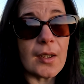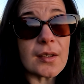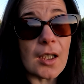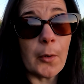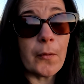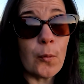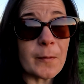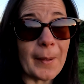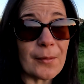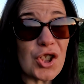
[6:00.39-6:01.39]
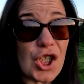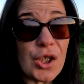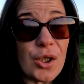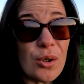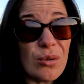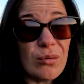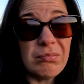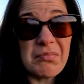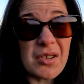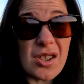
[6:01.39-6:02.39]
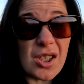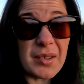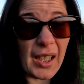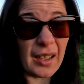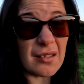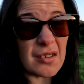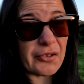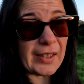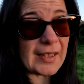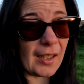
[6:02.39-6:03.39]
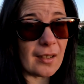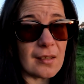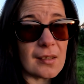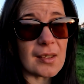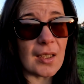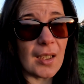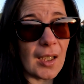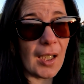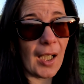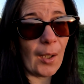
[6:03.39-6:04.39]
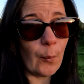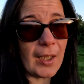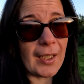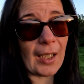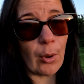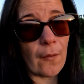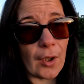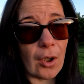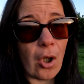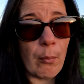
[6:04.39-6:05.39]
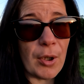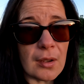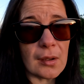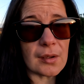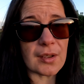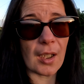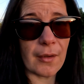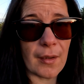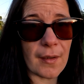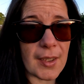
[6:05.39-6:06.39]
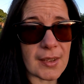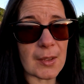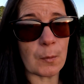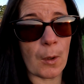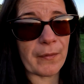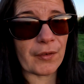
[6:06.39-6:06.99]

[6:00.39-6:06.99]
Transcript: So we've walked about 3 seconds, and we're now on the common. So this is what